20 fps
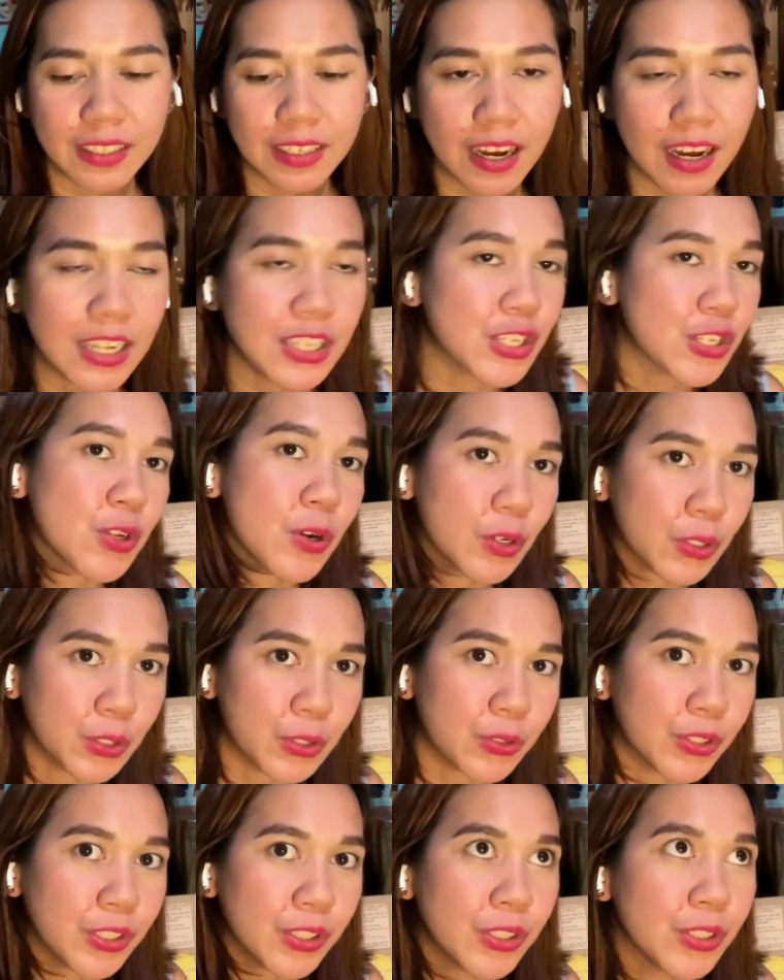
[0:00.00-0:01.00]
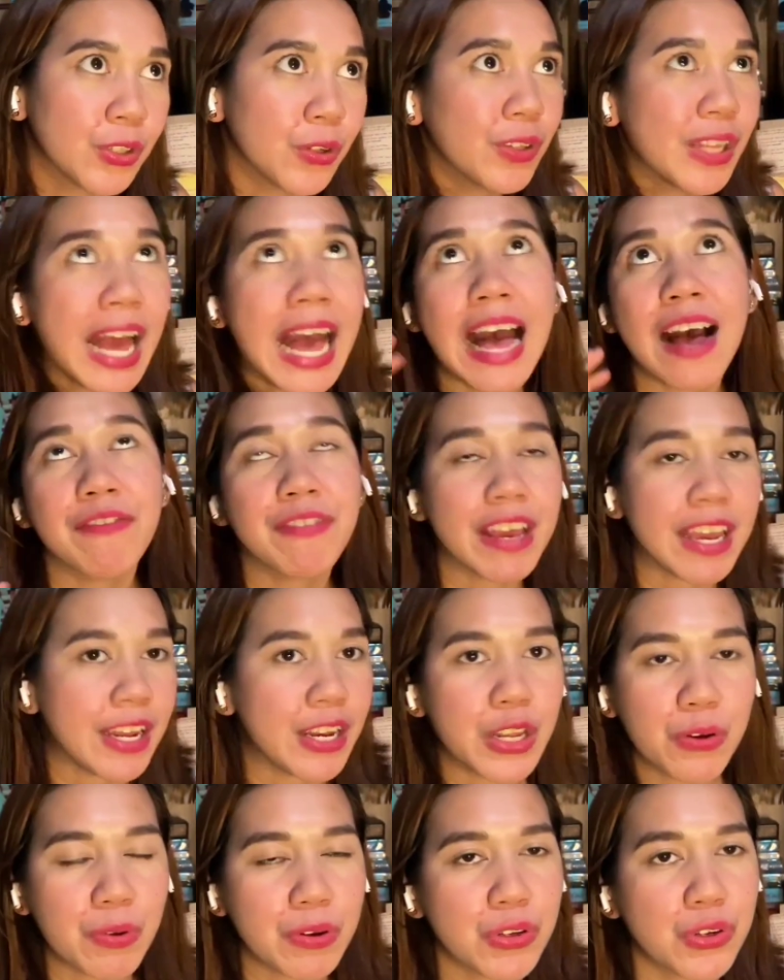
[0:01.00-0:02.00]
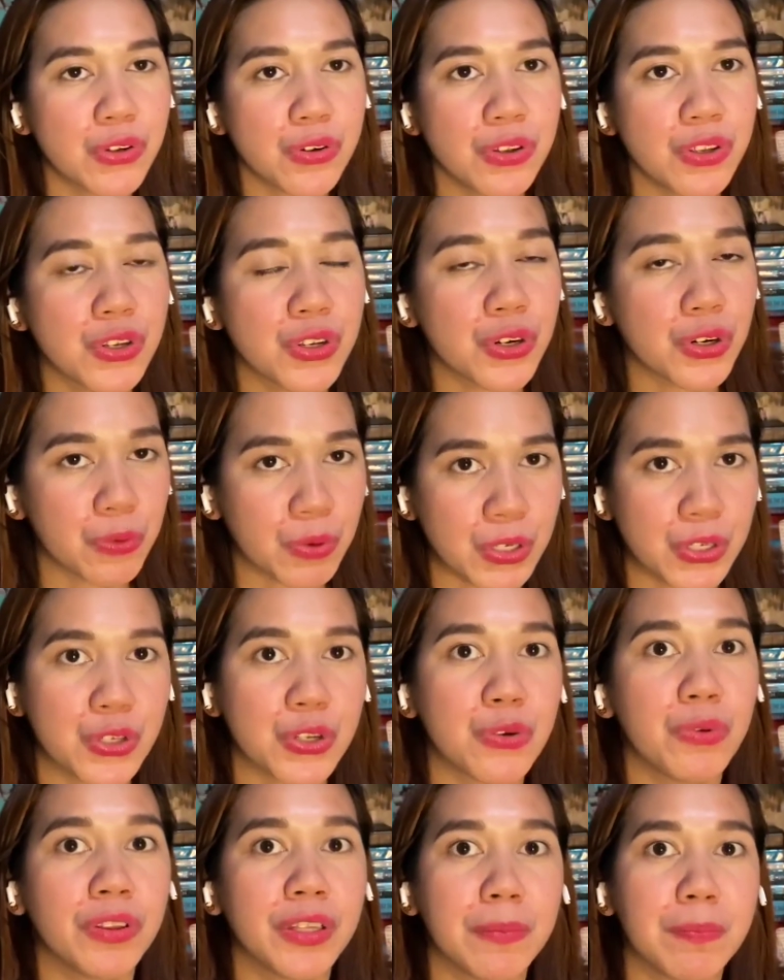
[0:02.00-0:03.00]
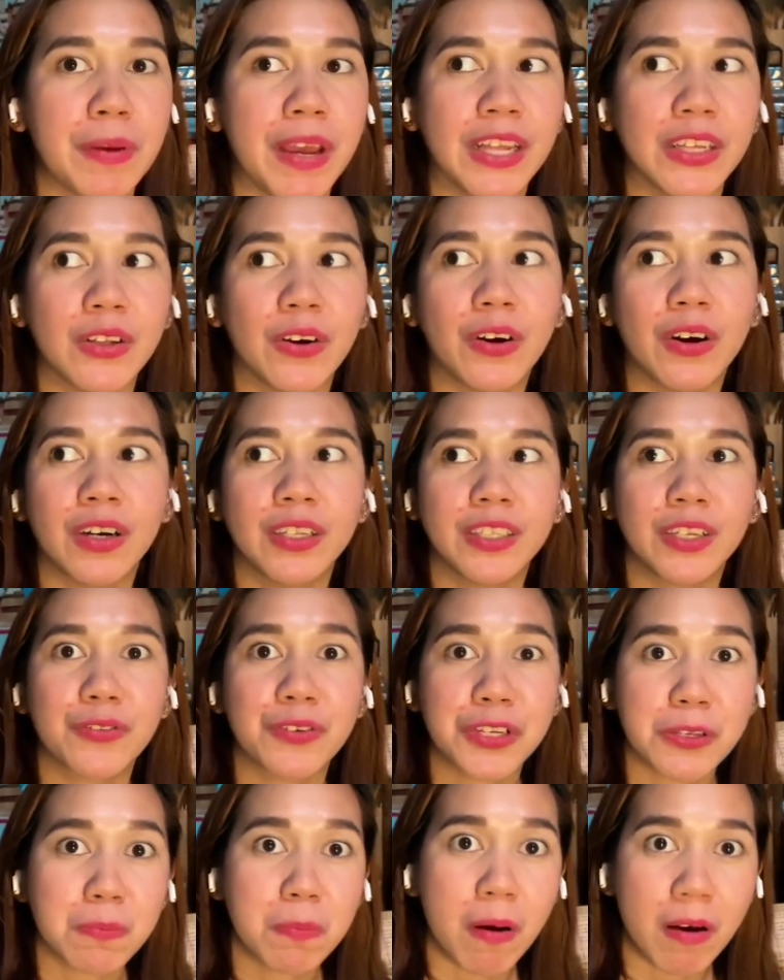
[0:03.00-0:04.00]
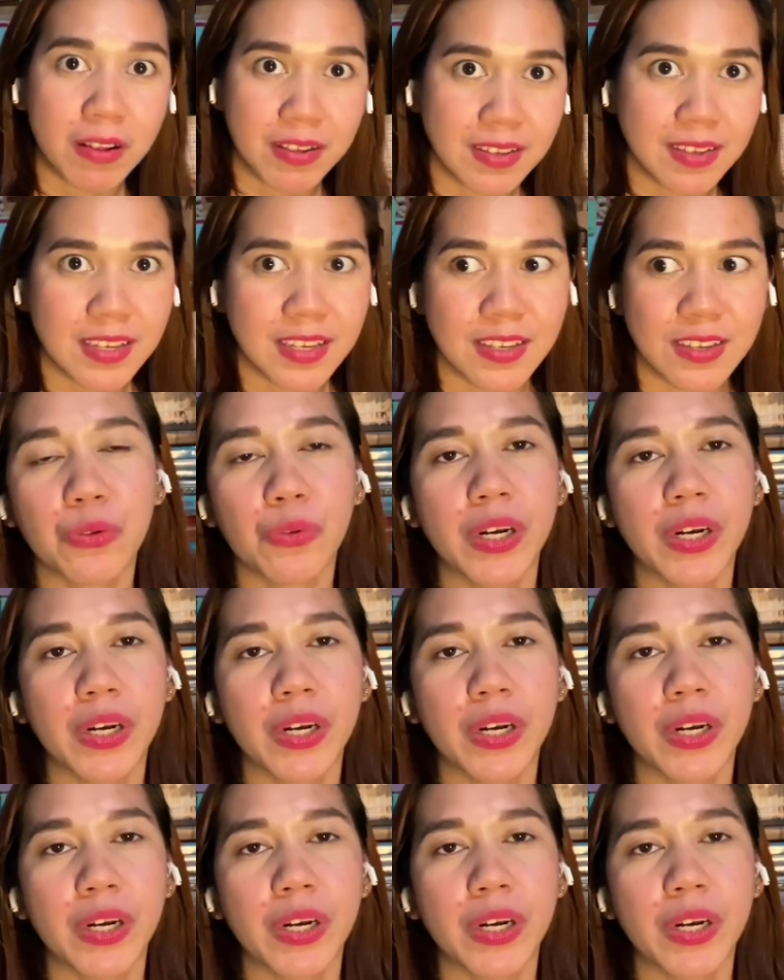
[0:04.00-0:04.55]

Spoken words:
unstructured, you don't have any questions, your question will depend on the responses.